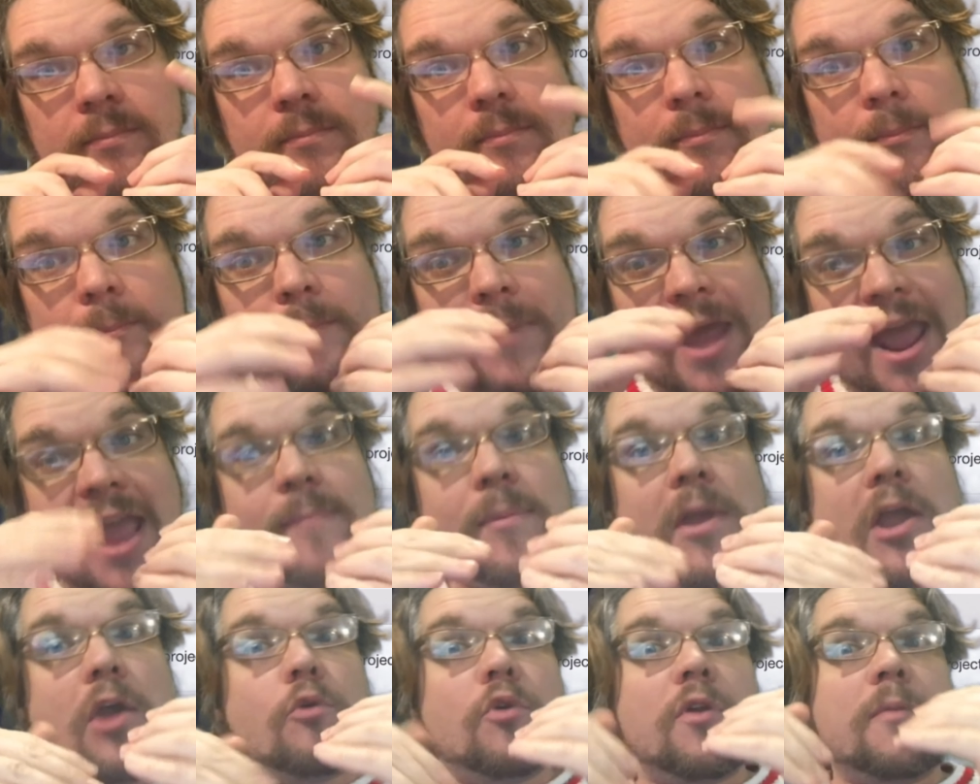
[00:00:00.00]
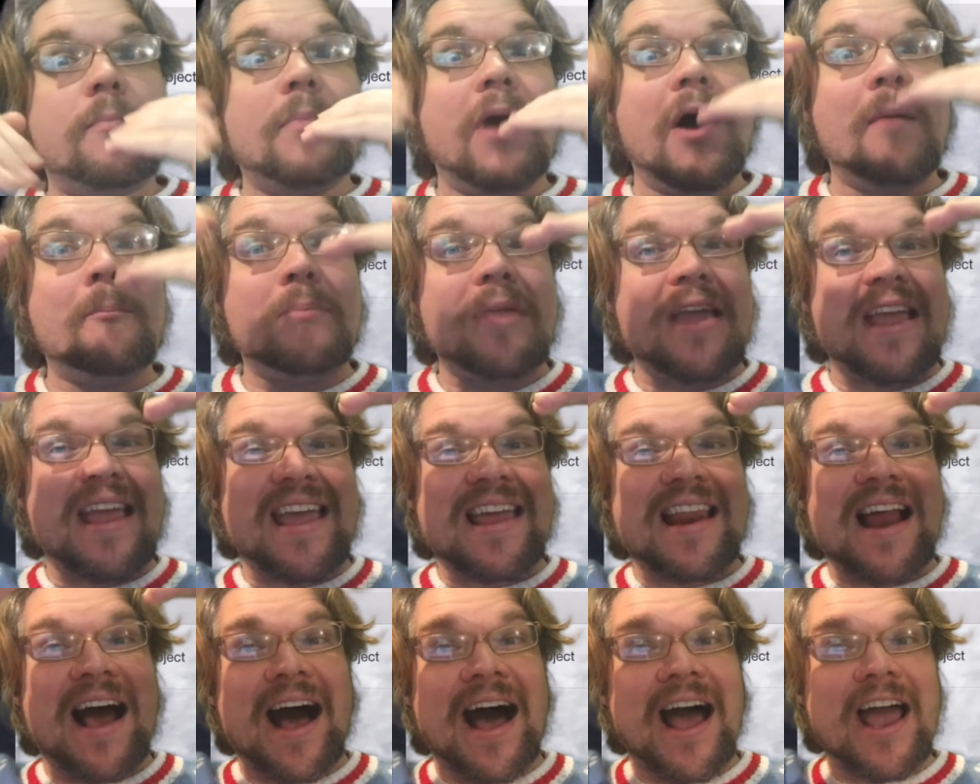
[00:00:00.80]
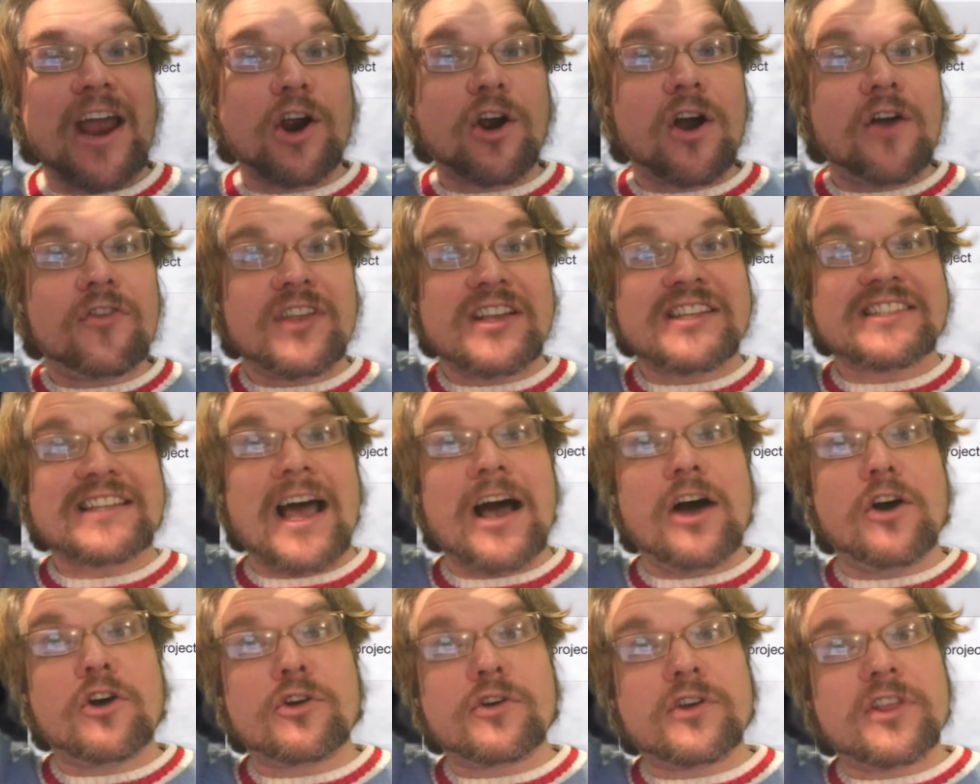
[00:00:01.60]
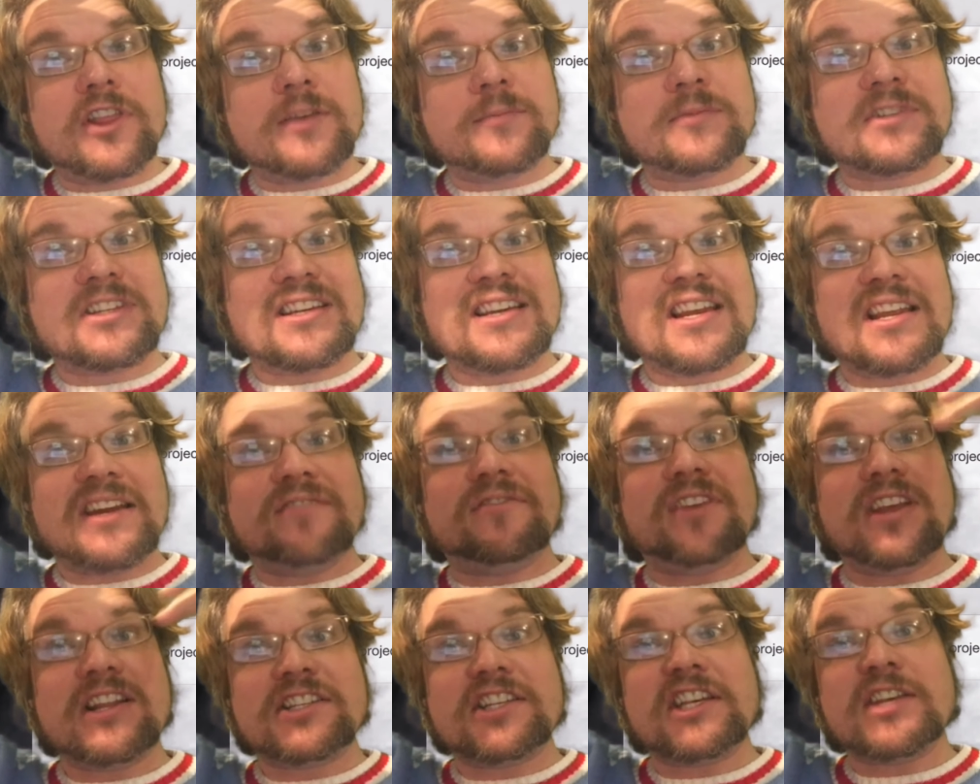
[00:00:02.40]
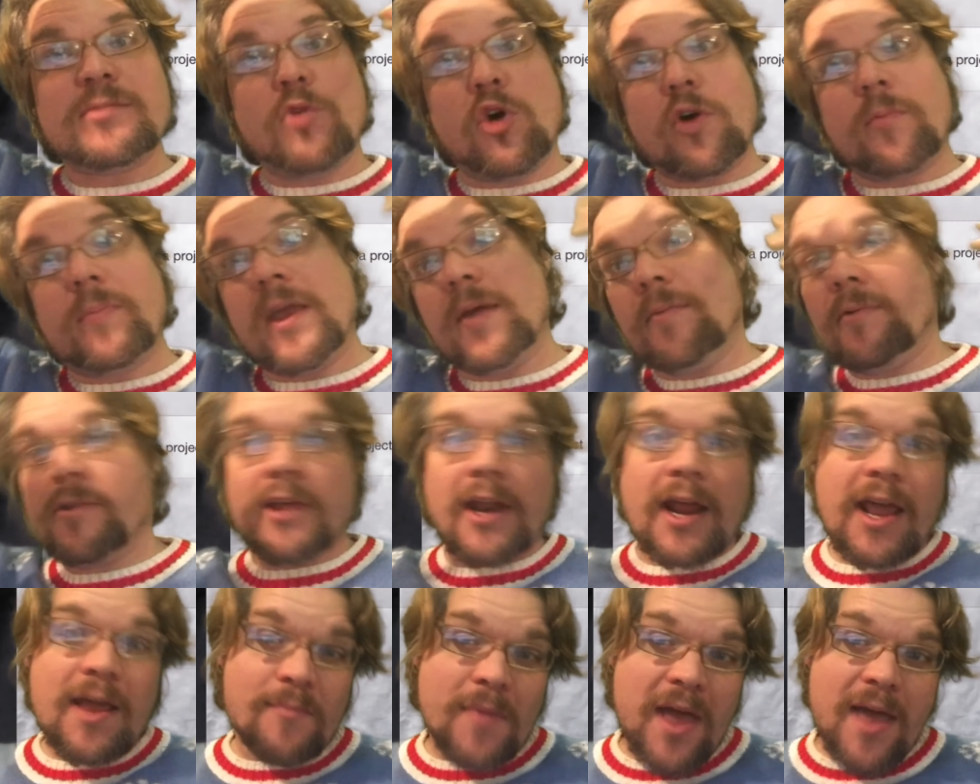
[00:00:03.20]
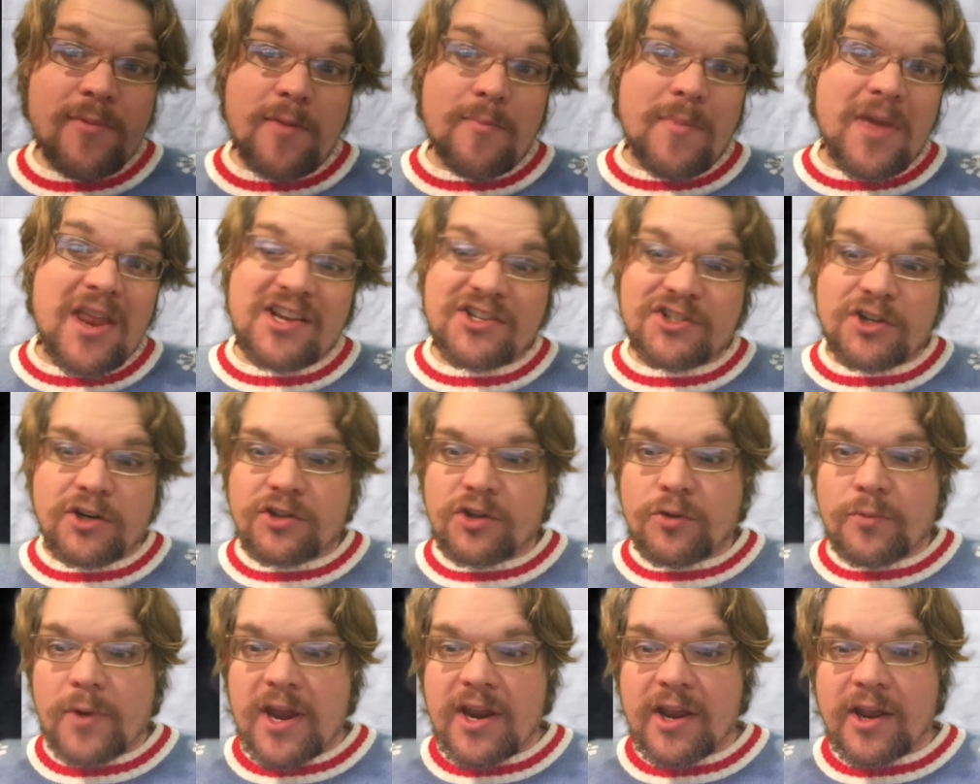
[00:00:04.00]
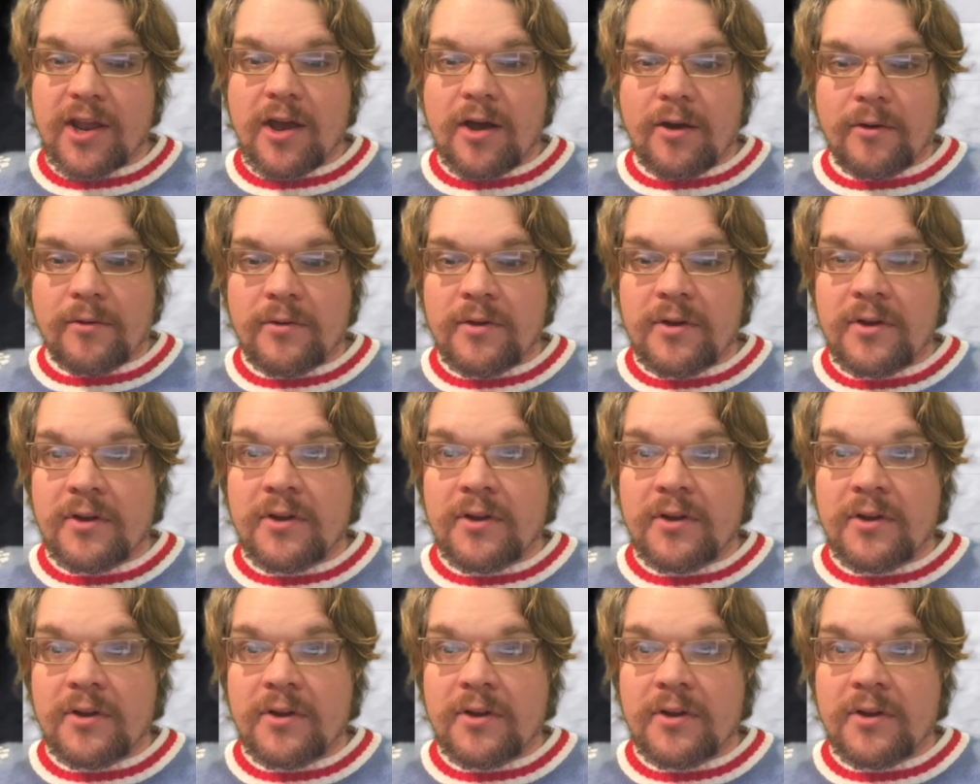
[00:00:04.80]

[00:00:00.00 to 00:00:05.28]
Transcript: maybe it would be bumping it higher on these algorithms and convincing more people that, hey, maybe minis aren't the way to go.